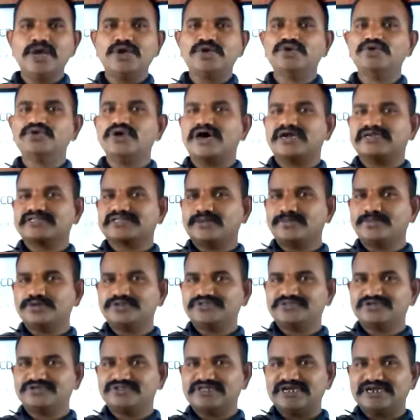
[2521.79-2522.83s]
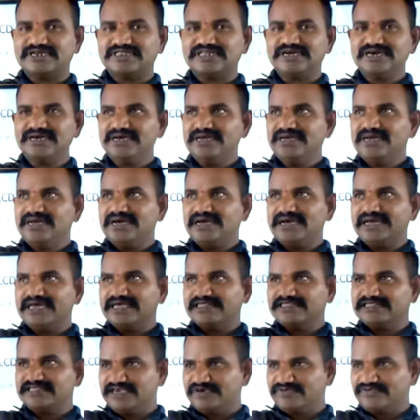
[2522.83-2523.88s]
you are supposed to send a
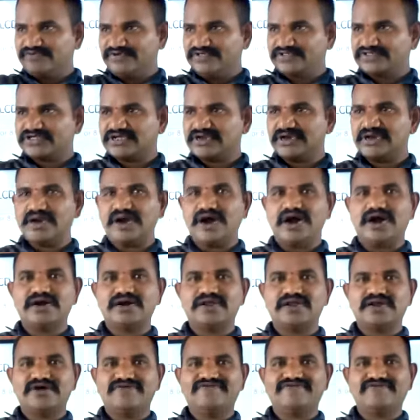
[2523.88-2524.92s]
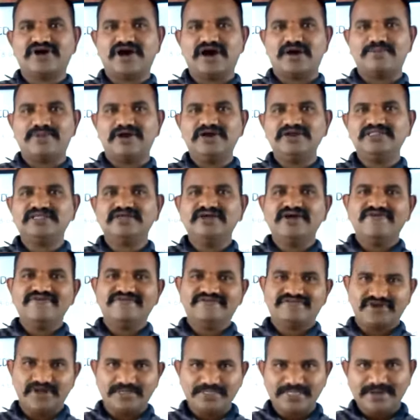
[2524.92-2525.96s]
sequential order of commands
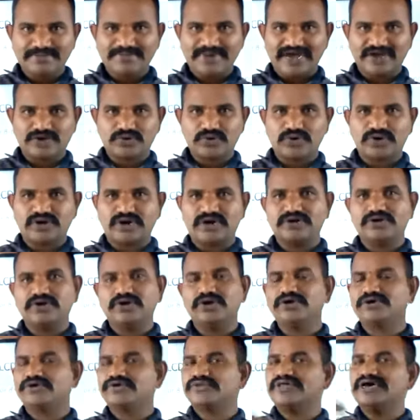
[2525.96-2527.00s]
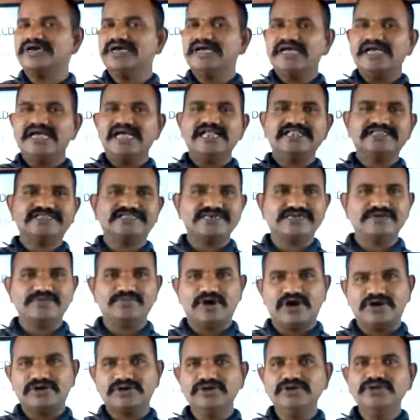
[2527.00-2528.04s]
from the microcontroller to the LCD
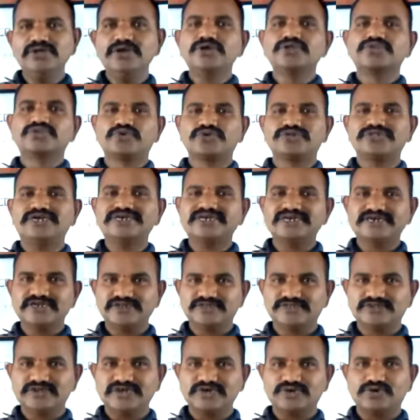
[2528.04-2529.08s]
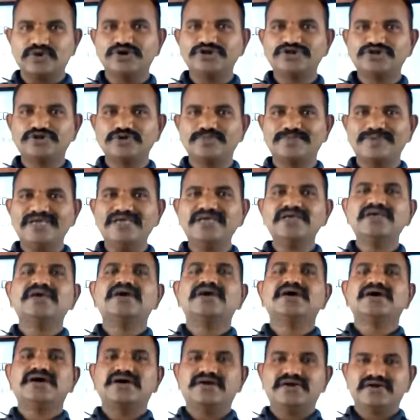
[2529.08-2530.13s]
module, so that it is going to be
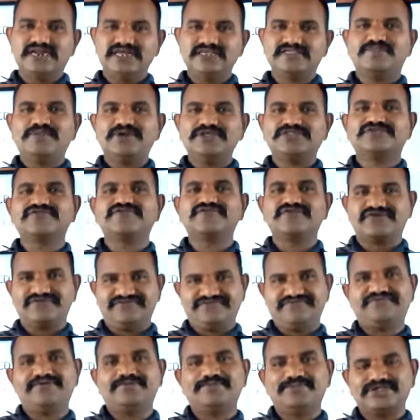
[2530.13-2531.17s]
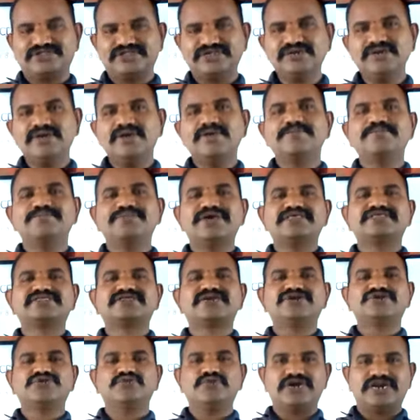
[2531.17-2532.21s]
displays your information based
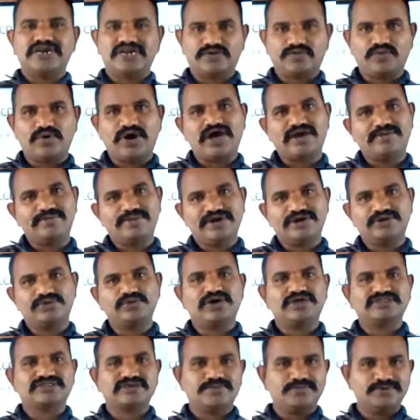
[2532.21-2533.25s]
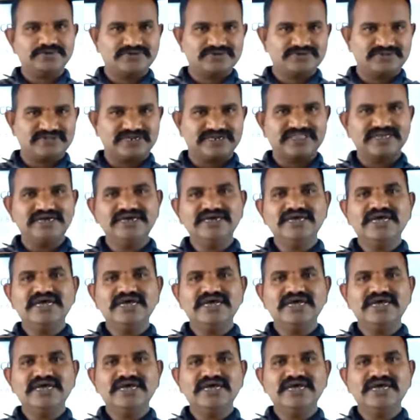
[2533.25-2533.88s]
on your requirement. You are supposed to send a